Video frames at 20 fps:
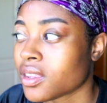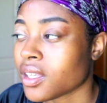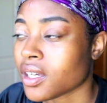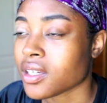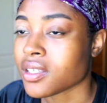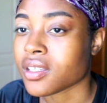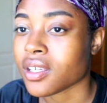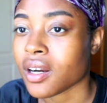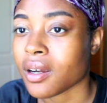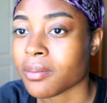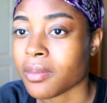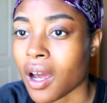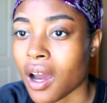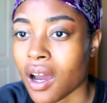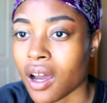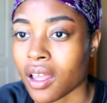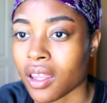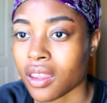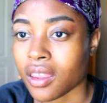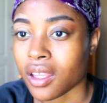things that I'm
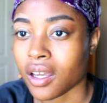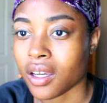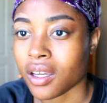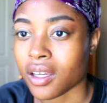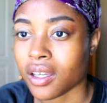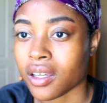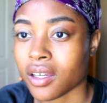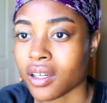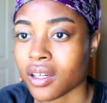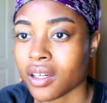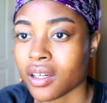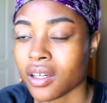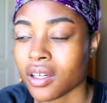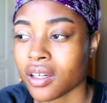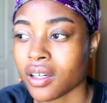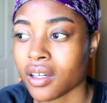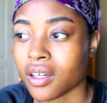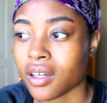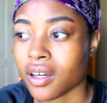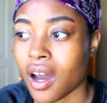not like
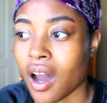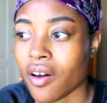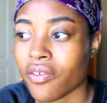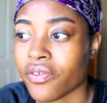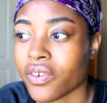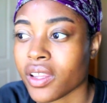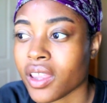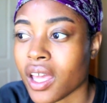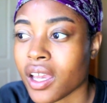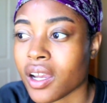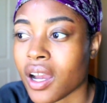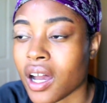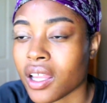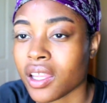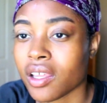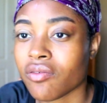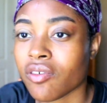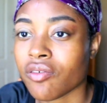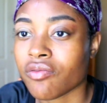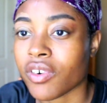I feel like
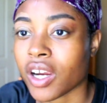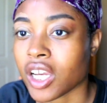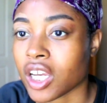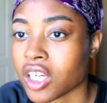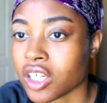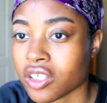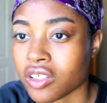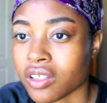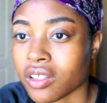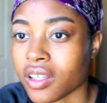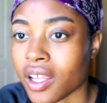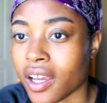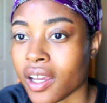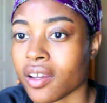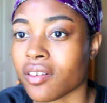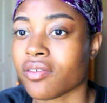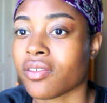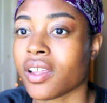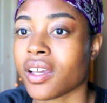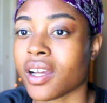I live a regular
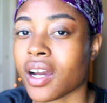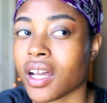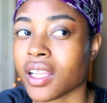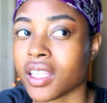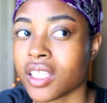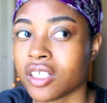life. Like I